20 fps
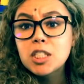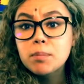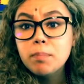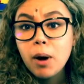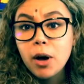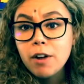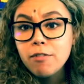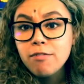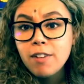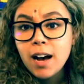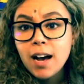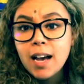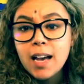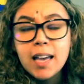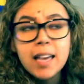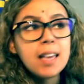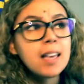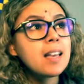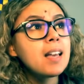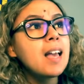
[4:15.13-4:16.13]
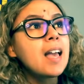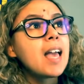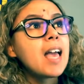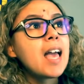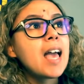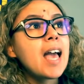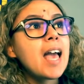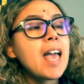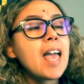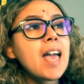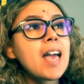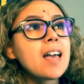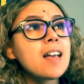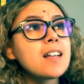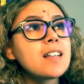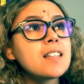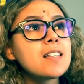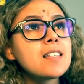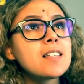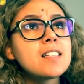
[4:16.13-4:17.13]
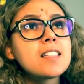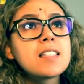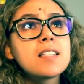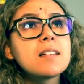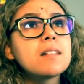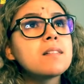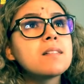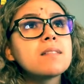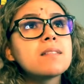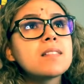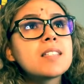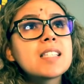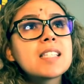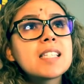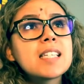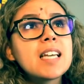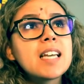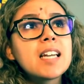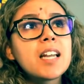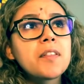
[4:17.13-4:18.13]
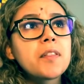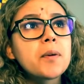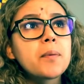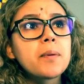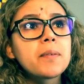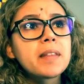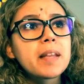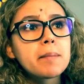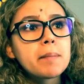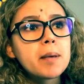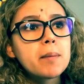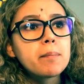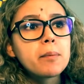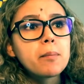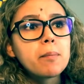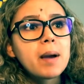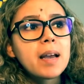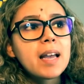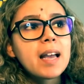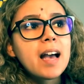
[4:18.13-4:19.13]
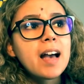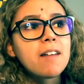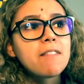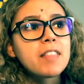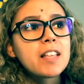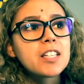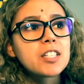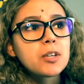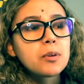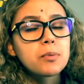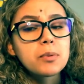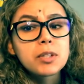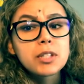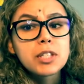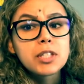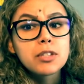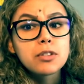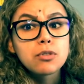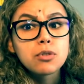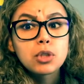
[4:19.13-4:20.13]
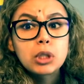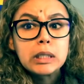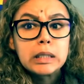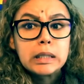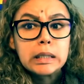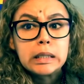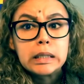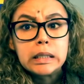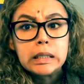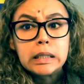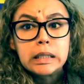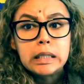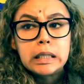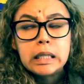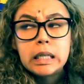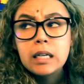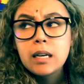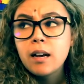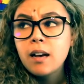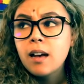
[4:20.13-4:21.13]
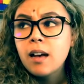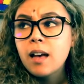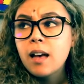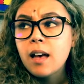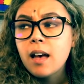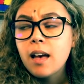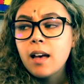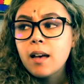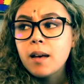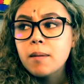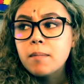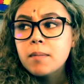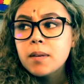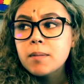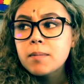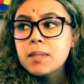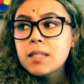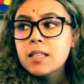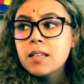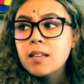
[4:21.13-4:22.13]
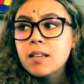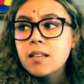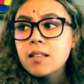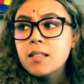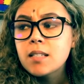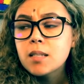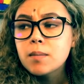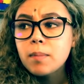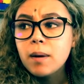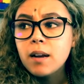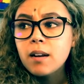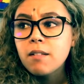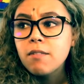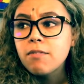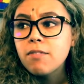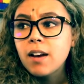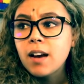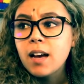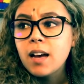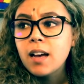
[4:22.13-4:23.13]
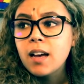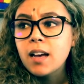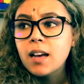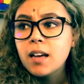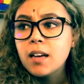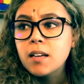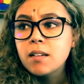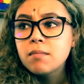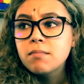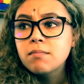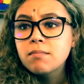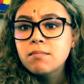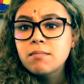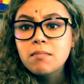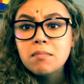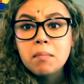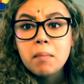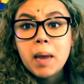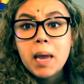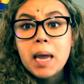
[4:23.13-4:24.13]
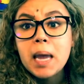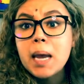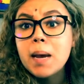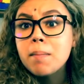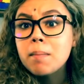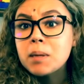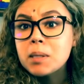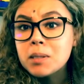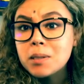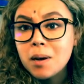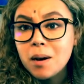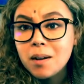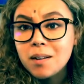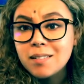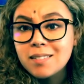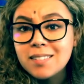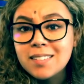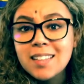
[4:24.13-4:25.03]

Spotify, and see another one that people might have that don't really use. Ipsy, Spotify, Amazon.